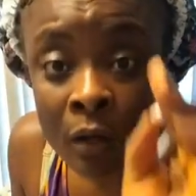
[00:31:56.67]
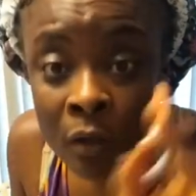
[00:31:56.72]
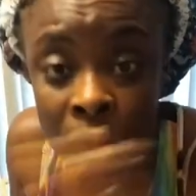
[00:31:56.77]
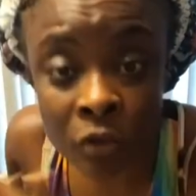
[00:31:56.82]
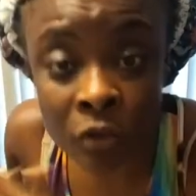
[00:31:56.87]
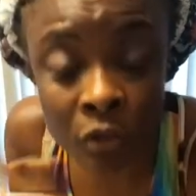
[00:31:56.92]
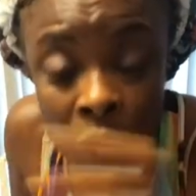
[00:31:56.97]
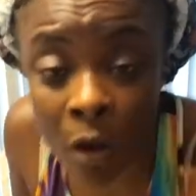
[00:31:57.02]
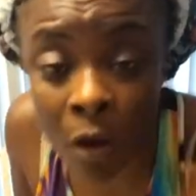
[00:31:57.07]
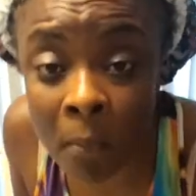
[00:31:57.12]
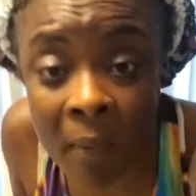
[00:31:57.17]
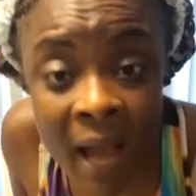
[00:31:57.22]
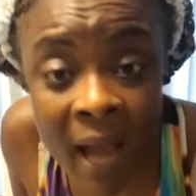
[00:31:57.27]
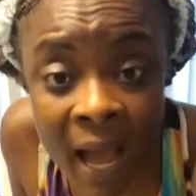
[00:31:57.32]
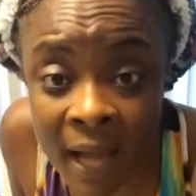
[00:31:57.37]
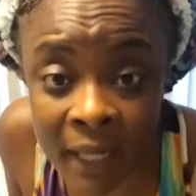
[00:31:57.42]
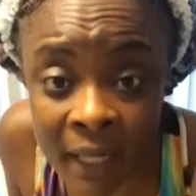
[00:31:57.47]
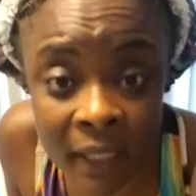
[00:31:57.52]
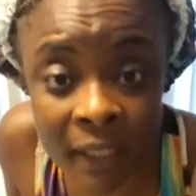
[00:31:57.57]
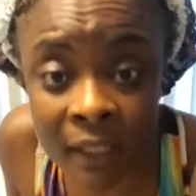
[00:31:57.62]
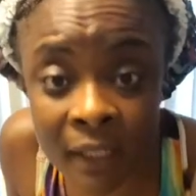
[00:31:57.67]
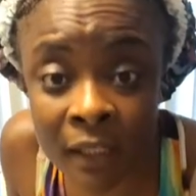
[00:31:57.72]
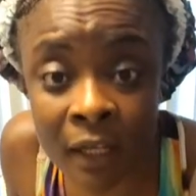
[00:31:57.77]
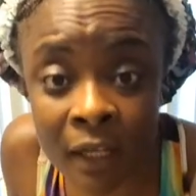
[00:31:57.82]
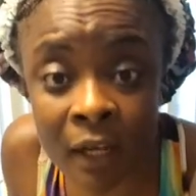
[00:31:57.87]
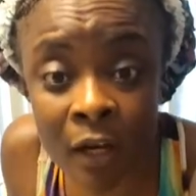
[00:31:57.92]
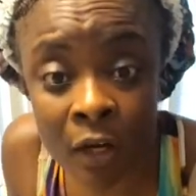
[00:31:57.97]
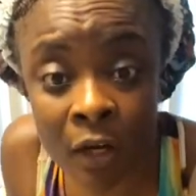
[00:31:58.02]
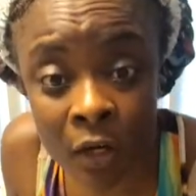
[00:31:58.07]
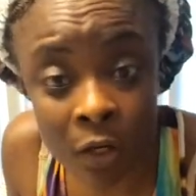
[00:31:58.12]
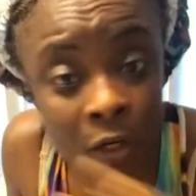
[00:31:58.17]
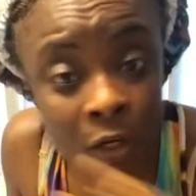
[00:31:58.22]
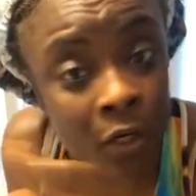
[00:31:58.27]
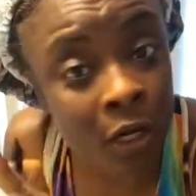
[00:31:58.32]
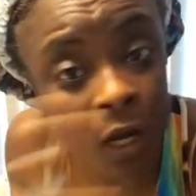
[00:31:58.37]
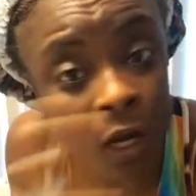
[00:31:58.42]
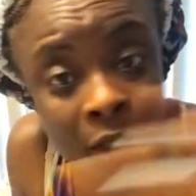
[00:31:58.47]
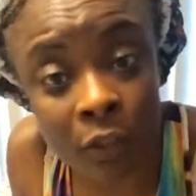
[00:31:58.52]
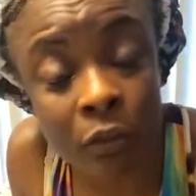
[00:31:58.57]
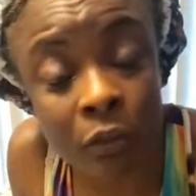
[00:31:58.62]
Somebody
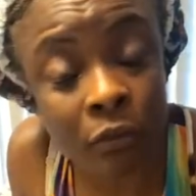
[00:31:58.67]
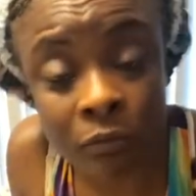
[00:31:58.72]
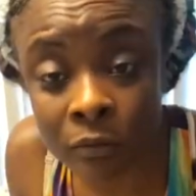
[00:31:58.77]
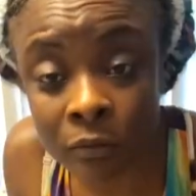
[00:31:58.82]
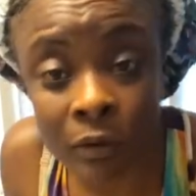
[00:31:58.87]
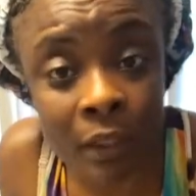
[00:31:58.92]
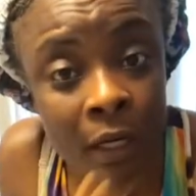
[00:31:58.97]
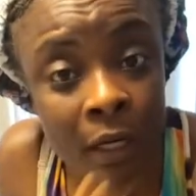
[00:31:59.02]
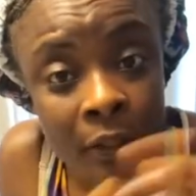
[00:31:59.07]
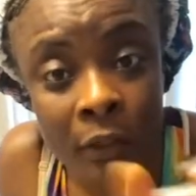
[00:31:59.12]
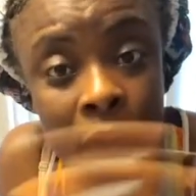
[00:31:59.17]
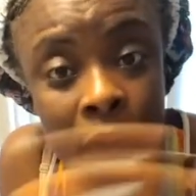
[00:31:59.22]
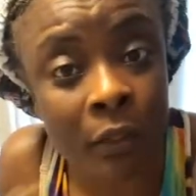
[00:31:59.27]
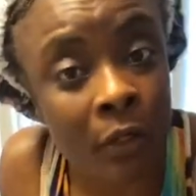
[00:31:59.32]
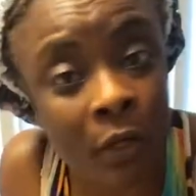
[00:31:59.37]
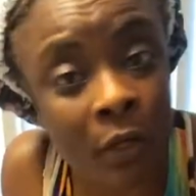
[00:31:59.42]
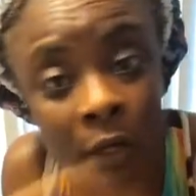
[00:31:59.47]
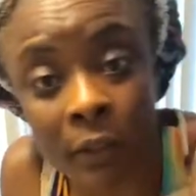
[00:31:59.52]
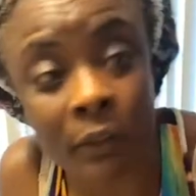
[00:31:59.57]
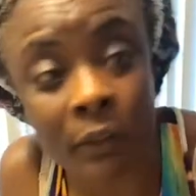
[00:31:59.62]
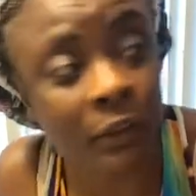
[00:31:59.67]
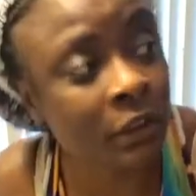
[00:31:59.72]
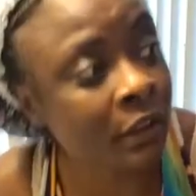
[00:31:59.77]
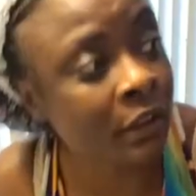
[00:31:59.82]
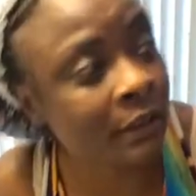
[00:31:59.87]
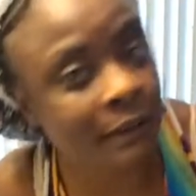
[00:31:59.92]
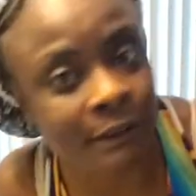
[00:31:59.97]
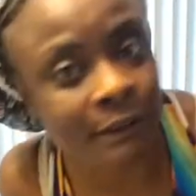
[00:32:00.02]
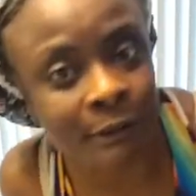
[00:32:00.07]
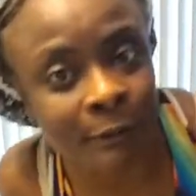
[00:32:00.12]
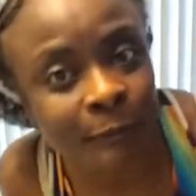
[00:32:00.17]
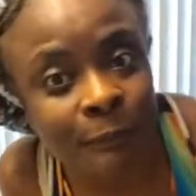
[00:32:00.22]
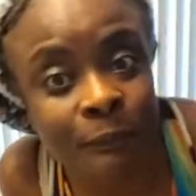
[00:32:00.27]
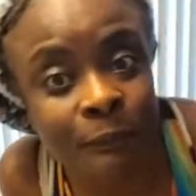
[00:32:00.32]
gonna gonna gonna just